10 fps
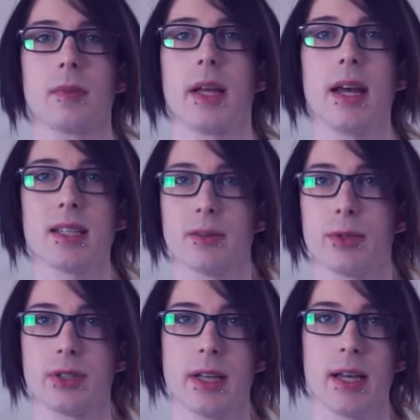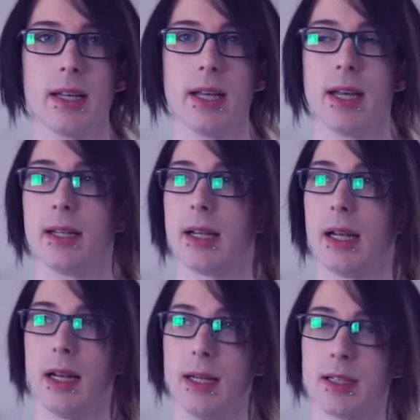And as I was getting in
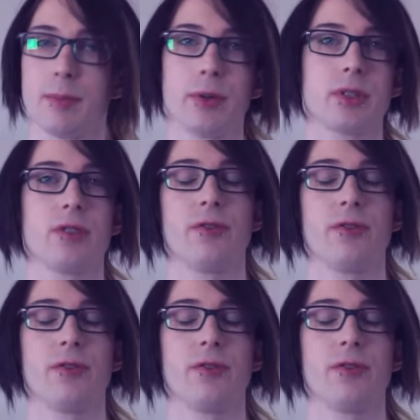less books,